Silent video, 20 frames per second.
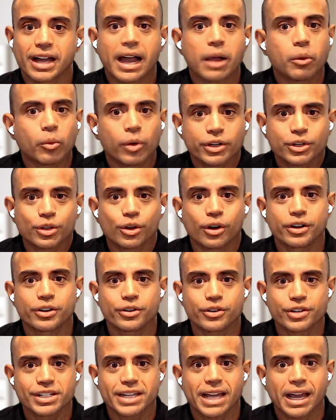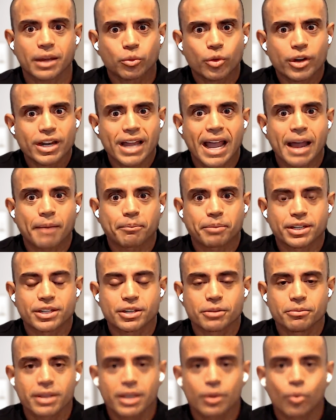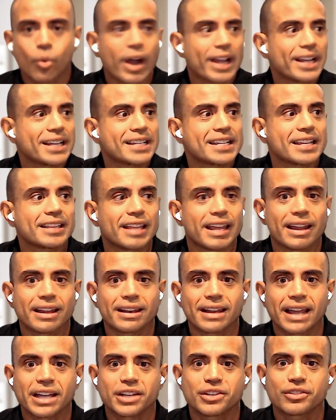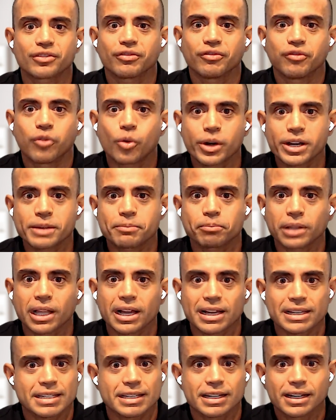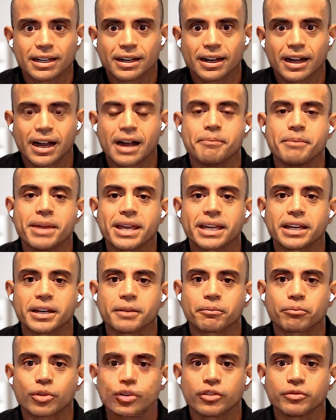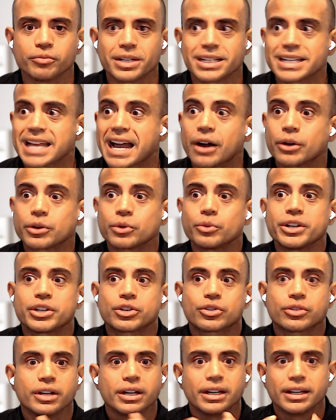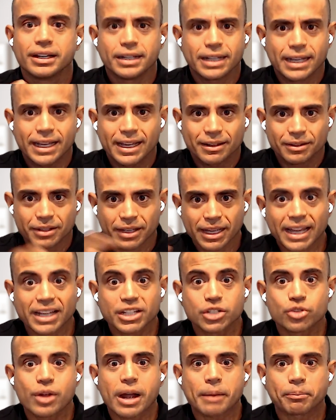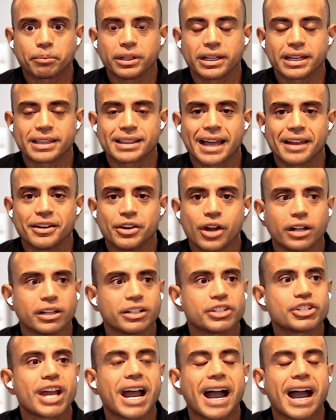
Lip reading: I want to understand what happened to me. Why is it that at age 40 plus, I'm making improvements? How do we extrapolate that knowledge?